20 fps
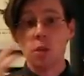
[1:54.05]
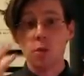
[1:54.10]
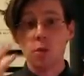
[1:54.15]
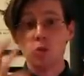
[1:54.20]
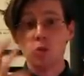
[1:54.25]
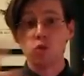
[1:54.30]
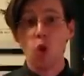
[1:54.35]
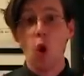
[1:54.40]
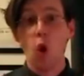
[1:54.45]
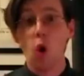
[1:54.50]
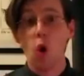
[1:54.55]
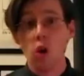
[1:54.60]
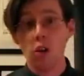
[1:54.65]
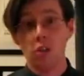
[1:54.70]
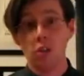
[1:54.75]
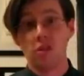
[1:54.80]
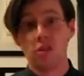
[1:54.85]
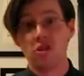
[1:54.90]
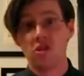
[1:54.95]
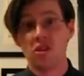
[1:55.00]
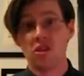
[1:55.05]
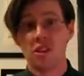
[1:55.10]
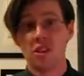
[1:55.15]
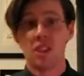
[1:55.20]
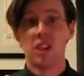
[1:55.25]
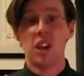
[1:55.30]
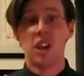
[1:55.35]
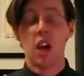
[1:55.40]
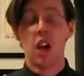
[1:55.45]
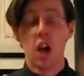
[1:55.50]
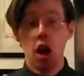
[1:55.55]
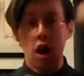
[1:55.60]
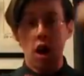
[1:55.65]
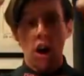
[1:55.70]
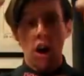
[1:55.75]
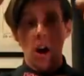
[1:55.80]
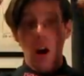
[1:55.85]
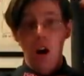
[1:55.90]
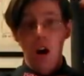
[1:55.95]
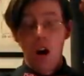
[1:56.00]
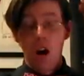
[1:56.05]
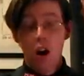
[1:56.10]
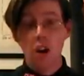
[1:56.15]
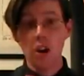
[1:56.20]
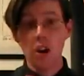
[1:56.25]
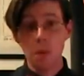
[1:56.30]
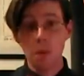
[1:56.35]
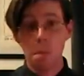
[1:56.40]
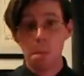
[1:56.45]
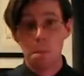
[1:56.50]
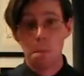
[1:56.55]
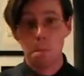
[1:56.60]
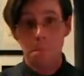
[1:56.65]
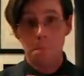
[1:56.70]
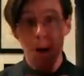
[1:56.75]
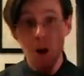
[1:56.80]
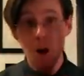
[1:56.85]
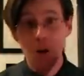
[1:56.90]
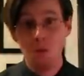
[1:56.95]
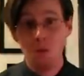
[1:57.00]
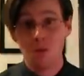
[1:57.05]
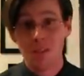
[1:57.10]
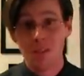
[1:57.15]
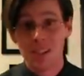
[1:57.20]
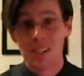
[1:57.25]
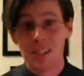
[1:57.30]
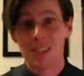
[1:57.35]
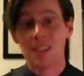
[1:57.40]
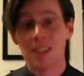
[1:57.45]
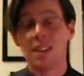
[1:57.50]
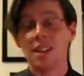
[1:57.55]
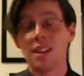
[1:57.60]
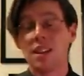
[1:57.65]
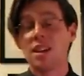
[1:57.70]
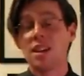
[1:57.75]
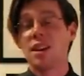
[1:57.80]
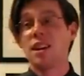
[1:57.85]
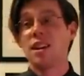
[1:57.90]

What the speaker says: Sharktopus roars on a boat.